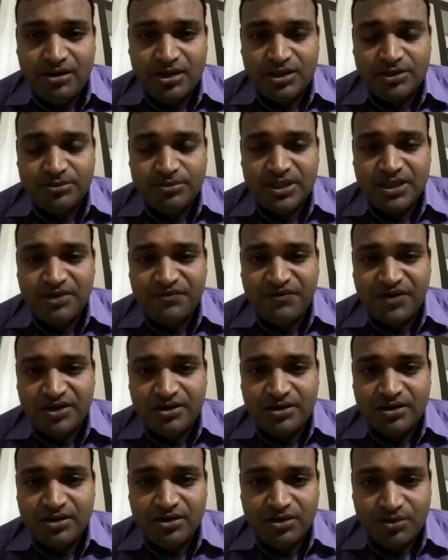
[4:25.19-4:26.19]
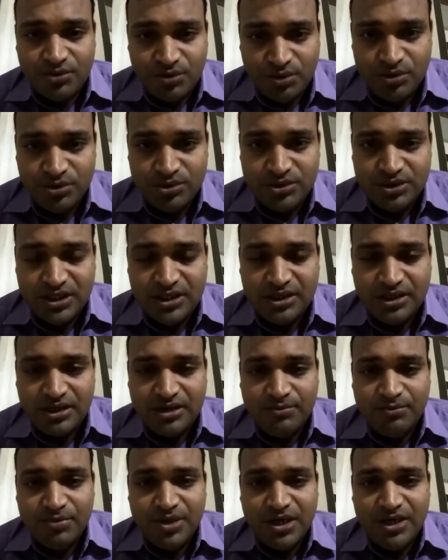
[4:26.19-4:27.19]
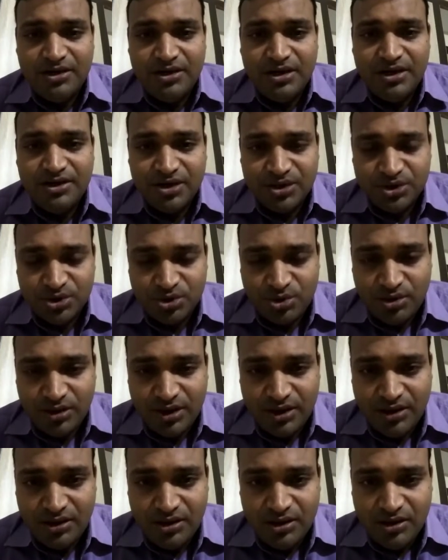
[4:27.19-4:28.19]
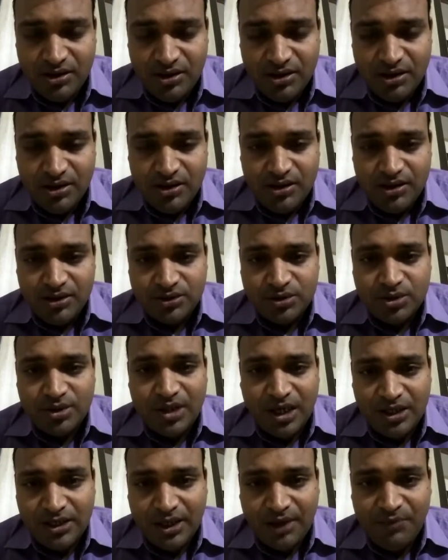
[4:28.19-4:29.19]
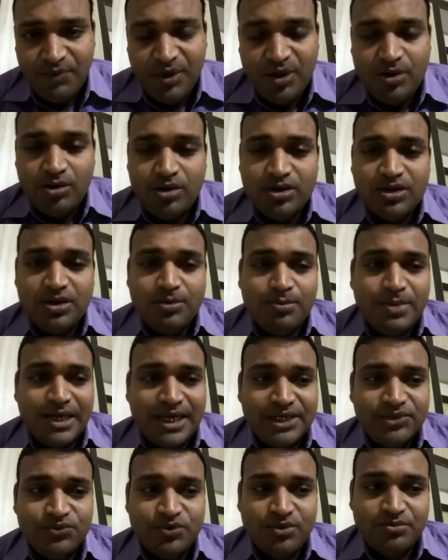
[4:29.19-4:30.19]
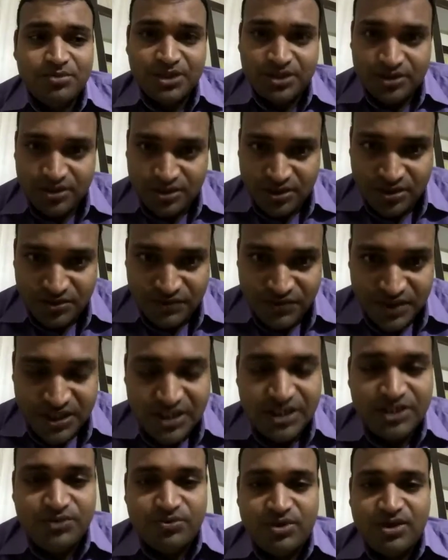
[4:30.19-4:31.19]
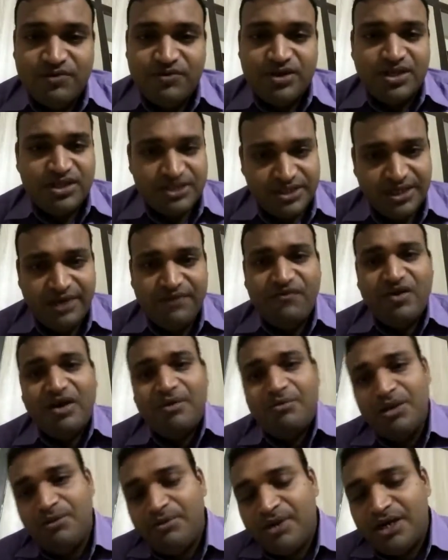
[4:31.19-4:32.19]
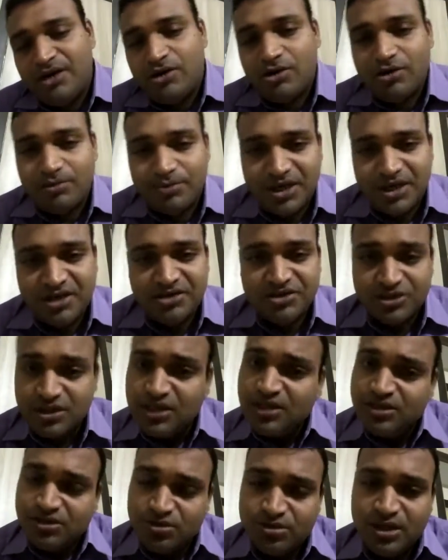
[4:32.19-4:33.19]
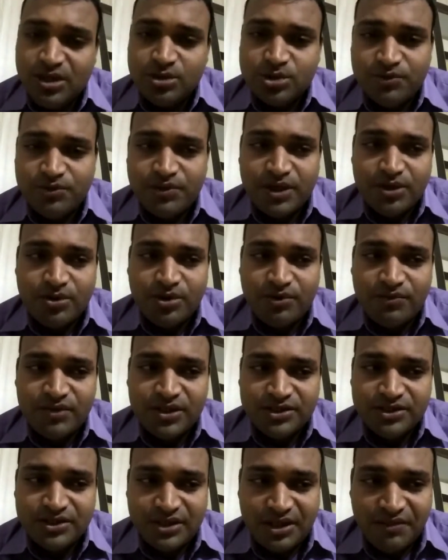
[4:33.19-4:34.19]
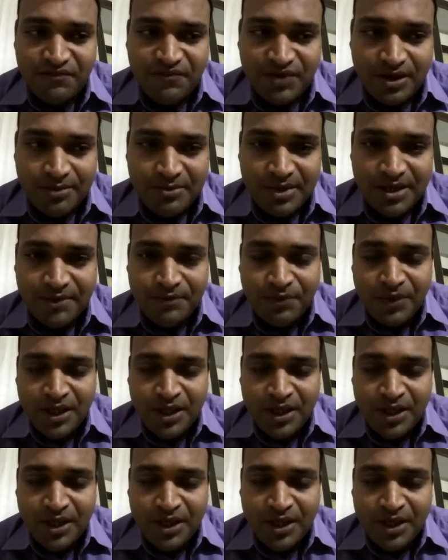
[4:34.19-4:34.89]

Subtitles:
It's been affected the roots and completely destroyed. So that time we got the plants from this Vitis vinifera. The same family being adopted. Still today also we are going with the same family.